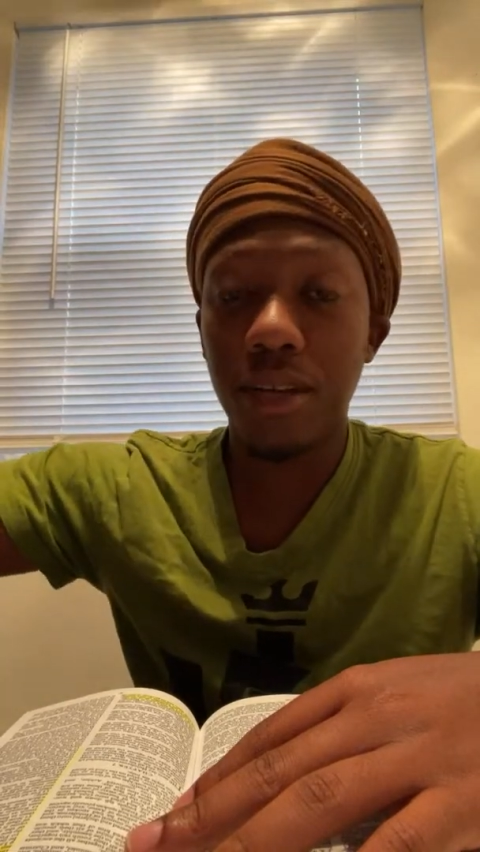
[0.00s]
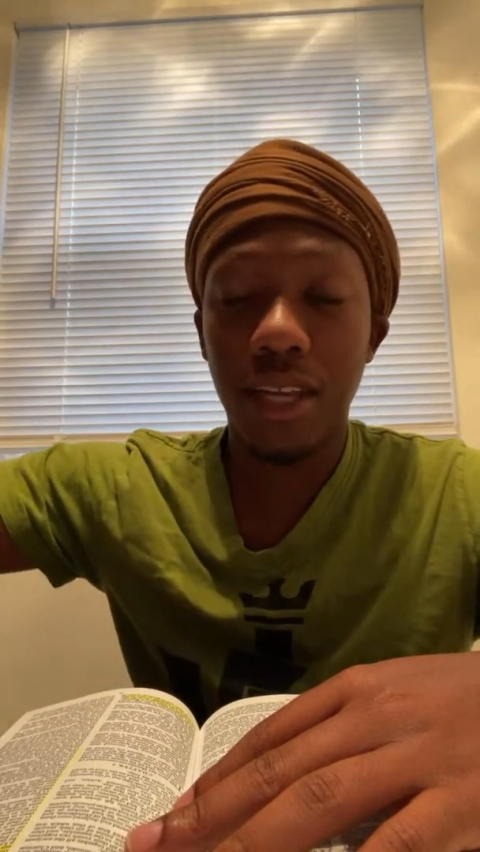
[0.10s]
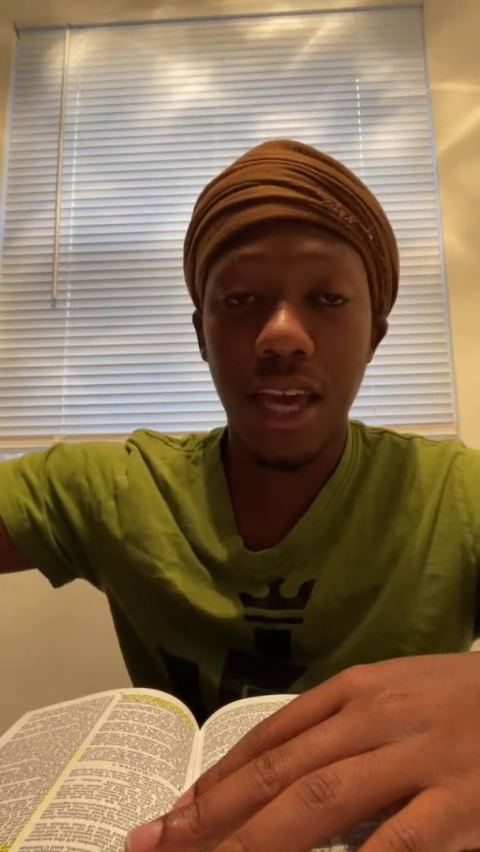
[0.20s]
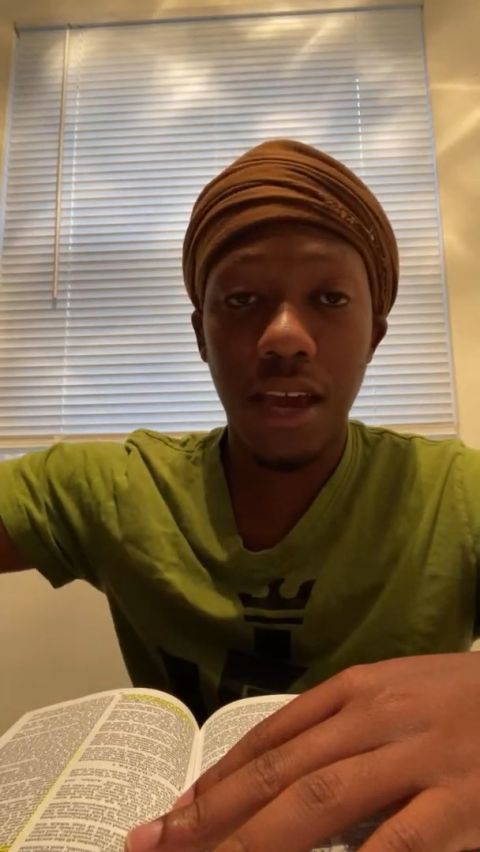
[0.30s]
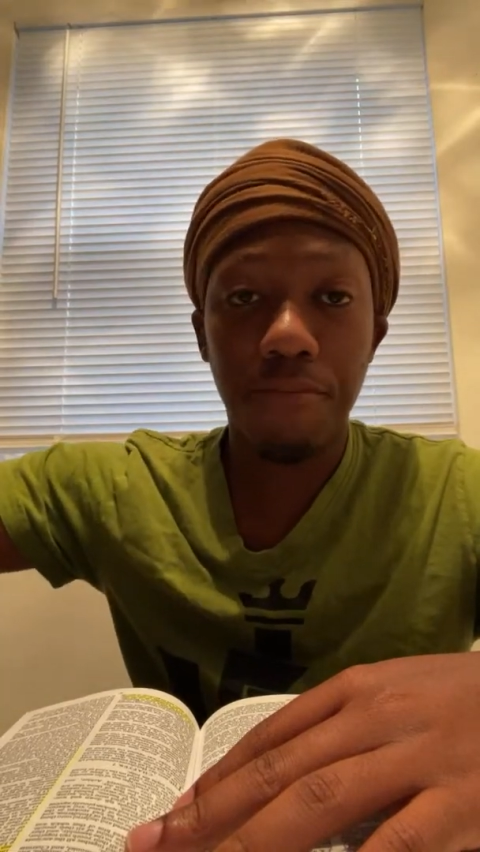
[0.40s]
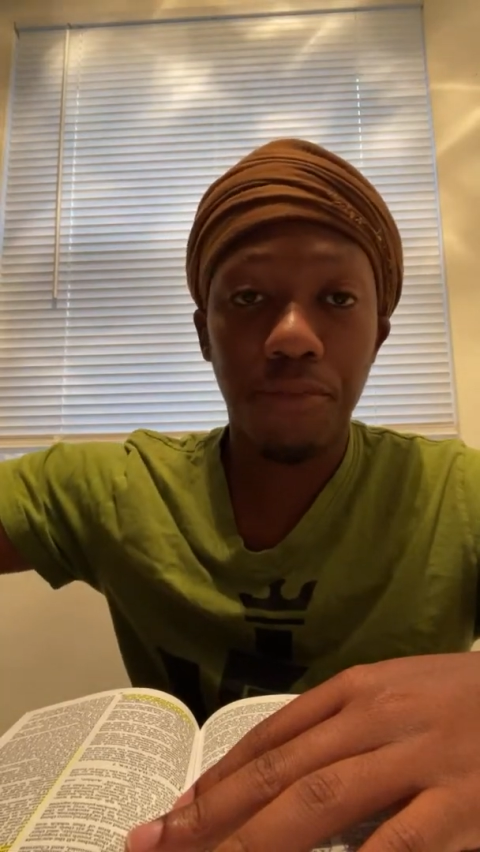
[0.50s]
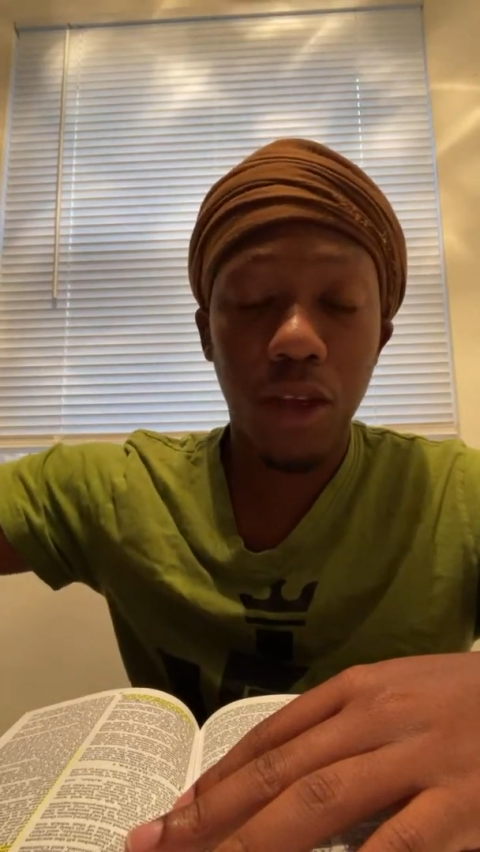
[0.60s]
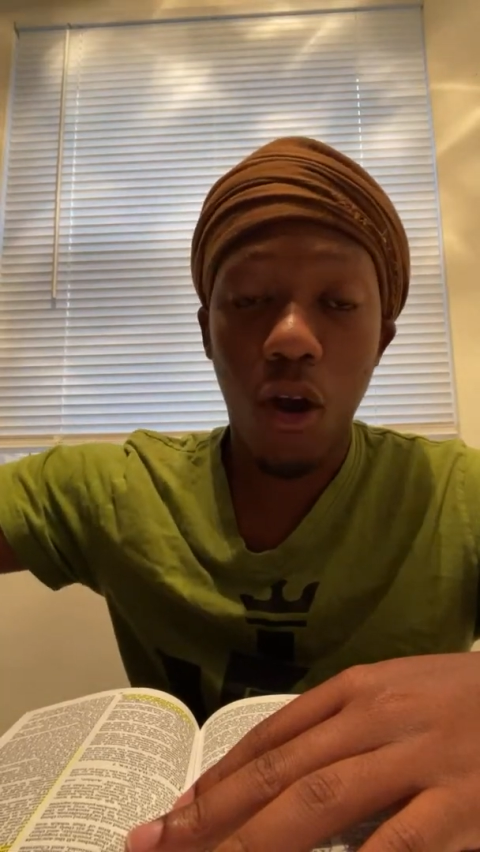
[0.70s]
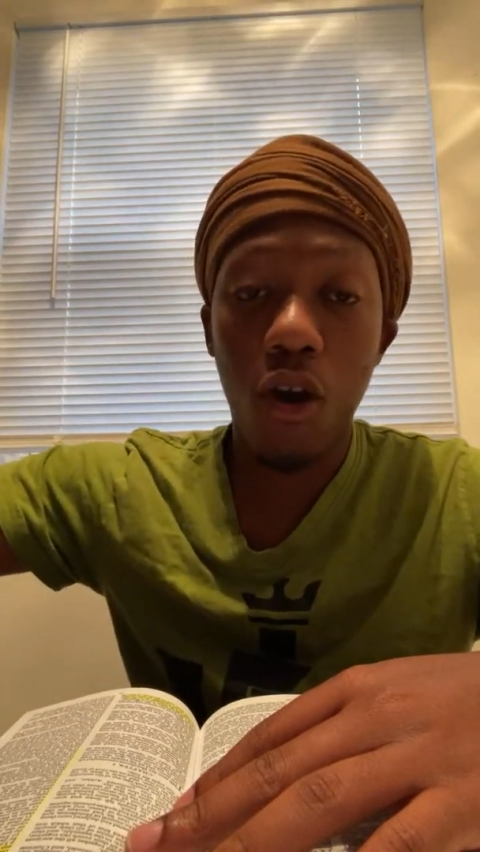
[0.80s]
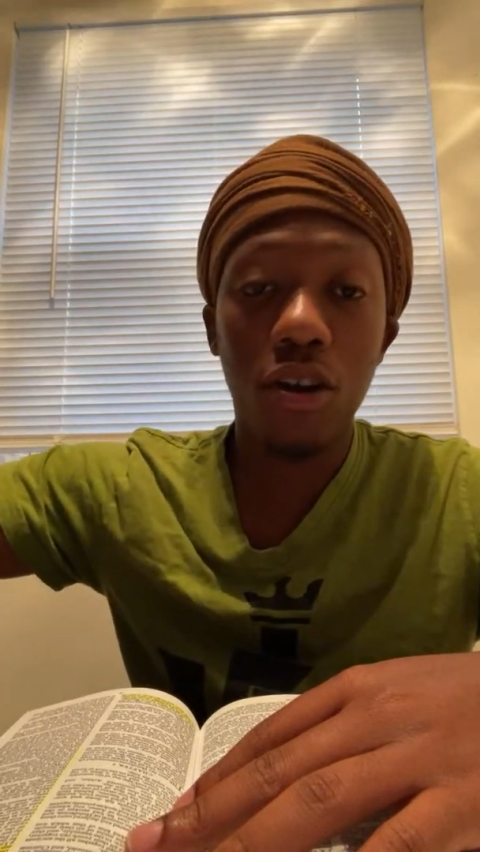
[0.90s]
damn
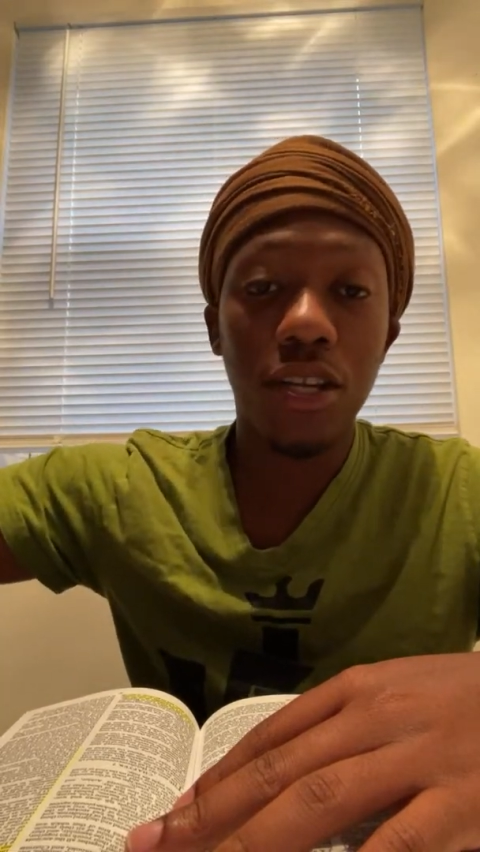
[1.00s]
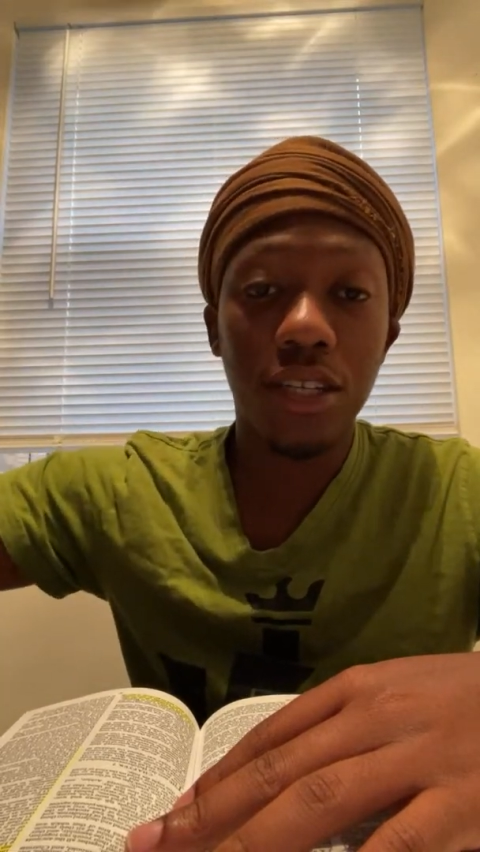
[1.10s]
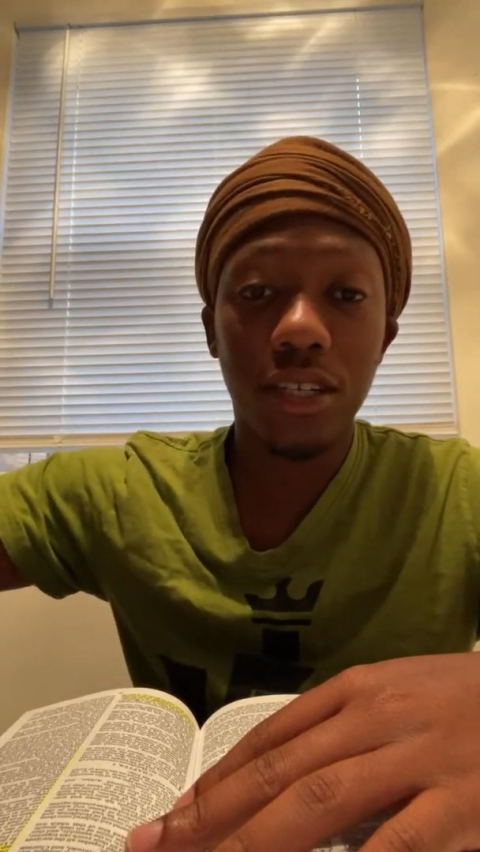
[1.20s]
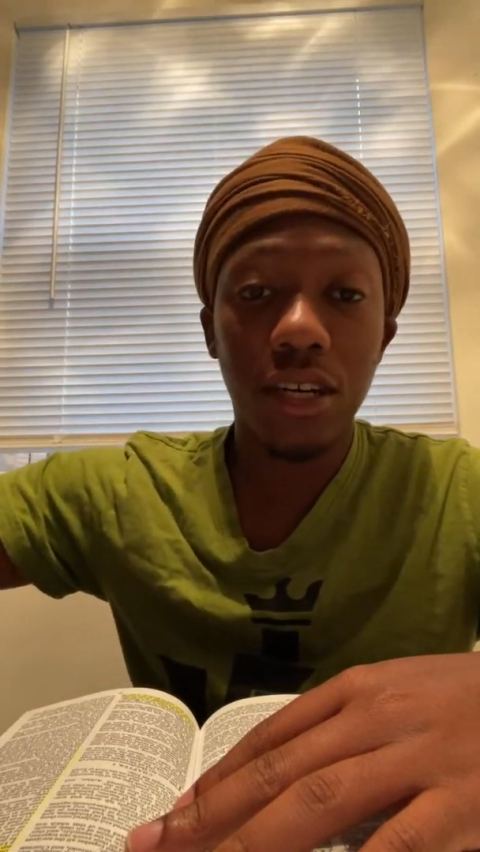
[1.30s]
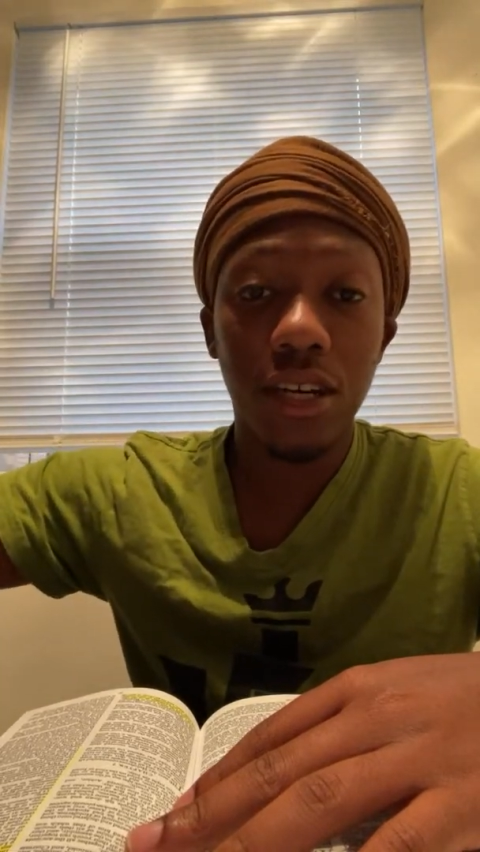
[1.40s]
harlots